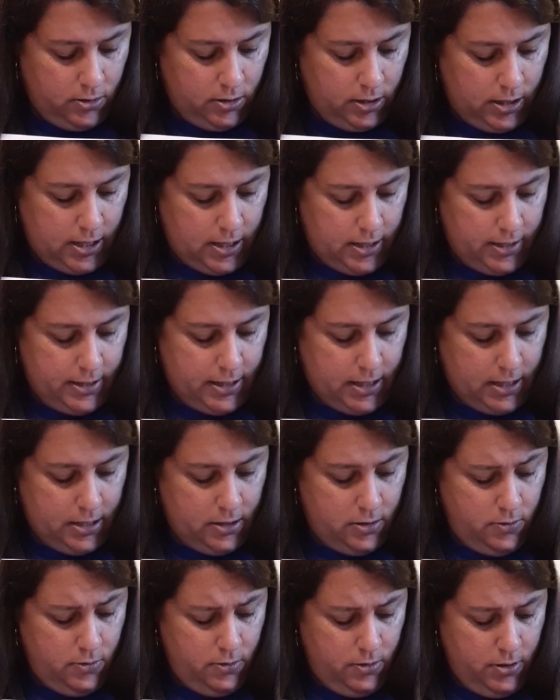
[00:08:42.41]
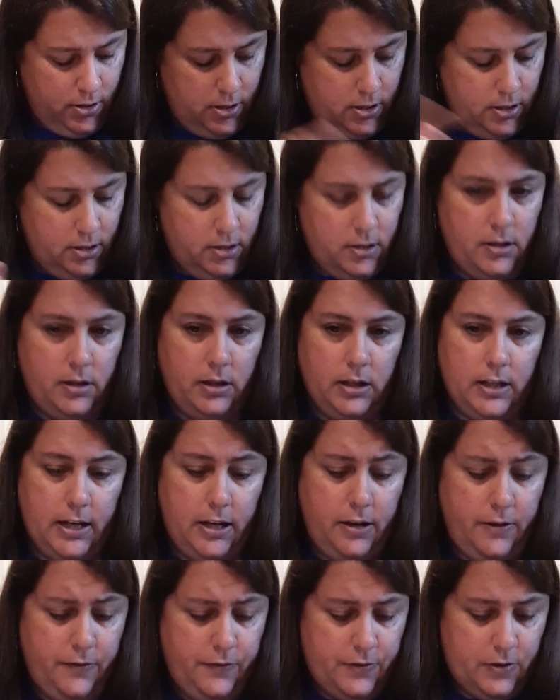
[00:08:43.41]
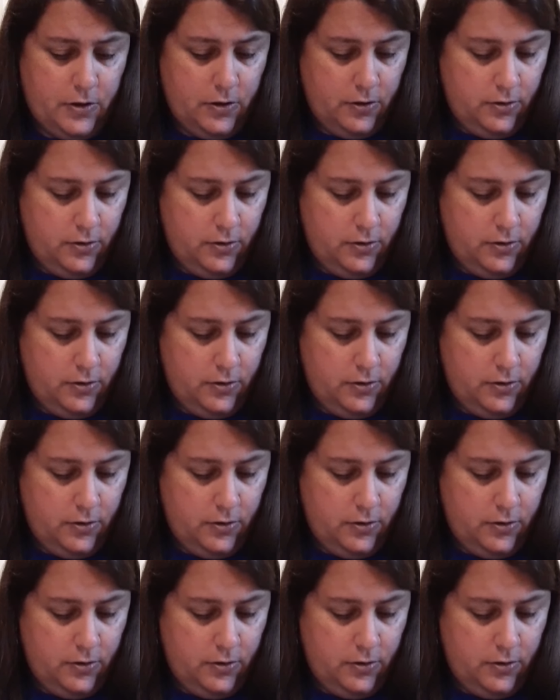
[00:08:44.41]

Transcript: line down, lift,